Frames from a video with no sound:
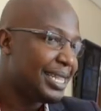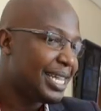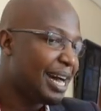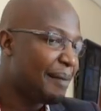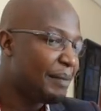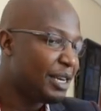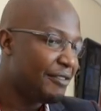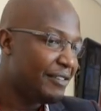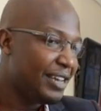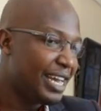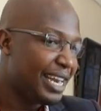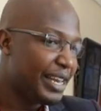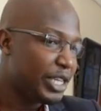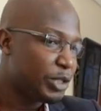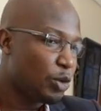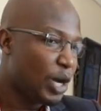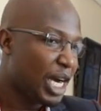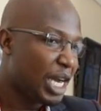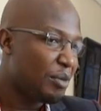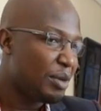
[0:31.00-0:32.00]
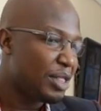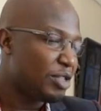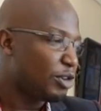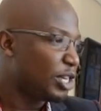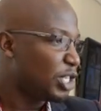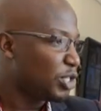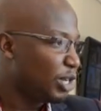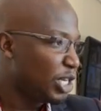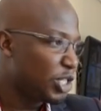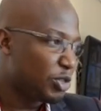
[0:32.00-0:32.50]
the government of Uganda is working with
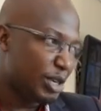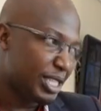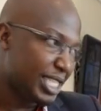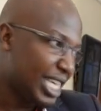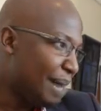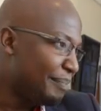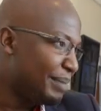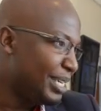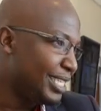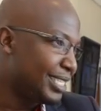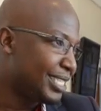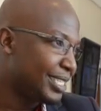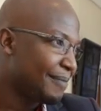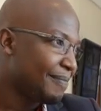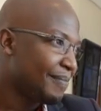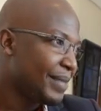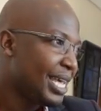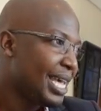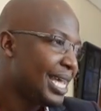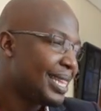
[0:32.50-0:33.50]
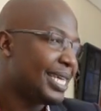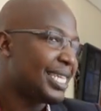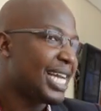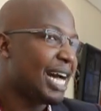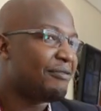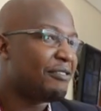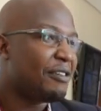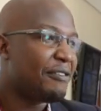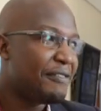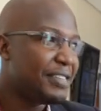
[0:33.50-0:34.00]
traditional insurance companies that
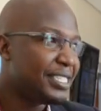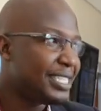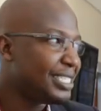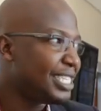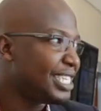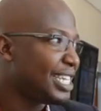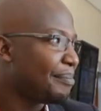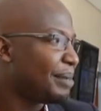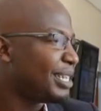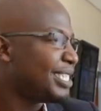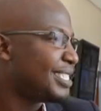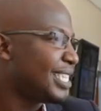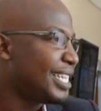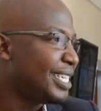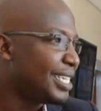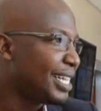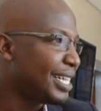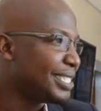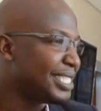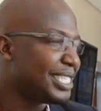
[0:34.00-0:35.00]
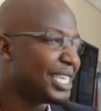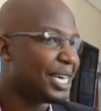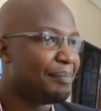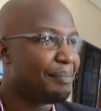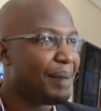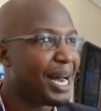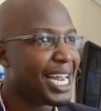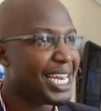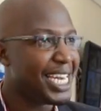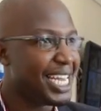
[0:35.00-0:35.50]
have offices in urban centers in
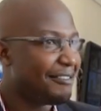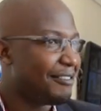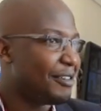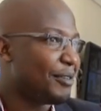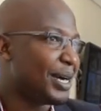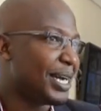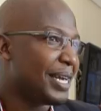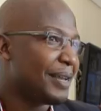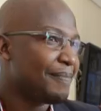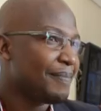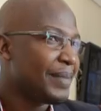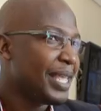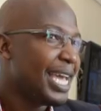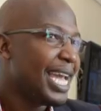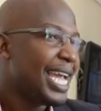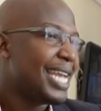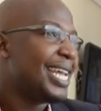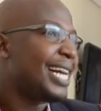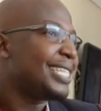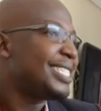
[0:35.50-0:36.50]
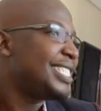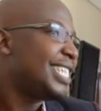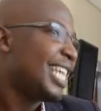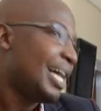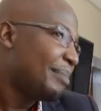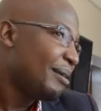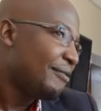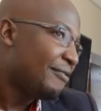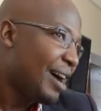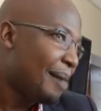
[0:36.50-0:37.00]
Kampala and everywhere. It doesn't help
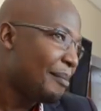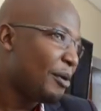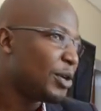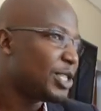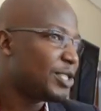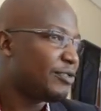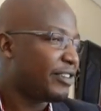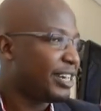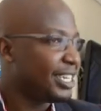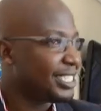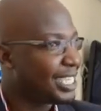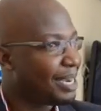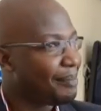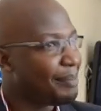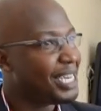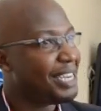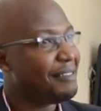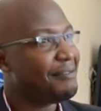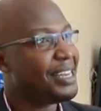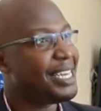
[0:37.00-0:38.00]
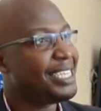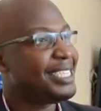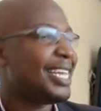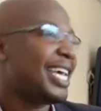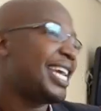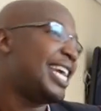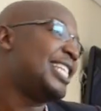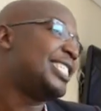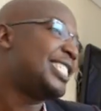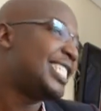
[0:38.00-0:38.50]
a farmer who is, for example, in a village
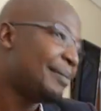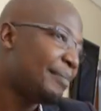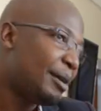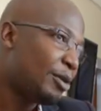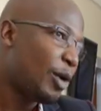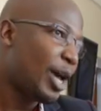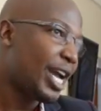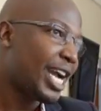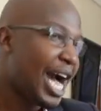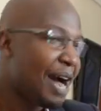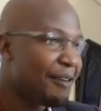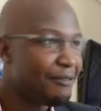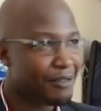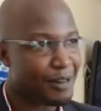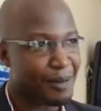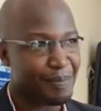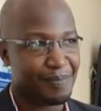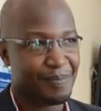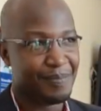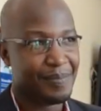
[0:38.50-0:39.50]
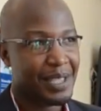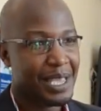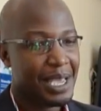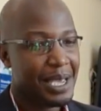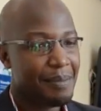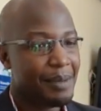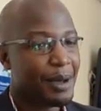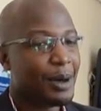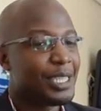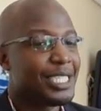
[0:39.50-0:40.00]
like in Zimbabwe, where I come from,
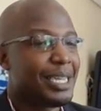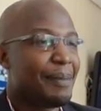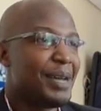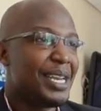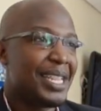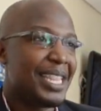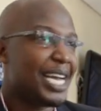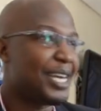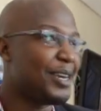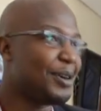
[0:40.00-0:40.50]
because I mean, there are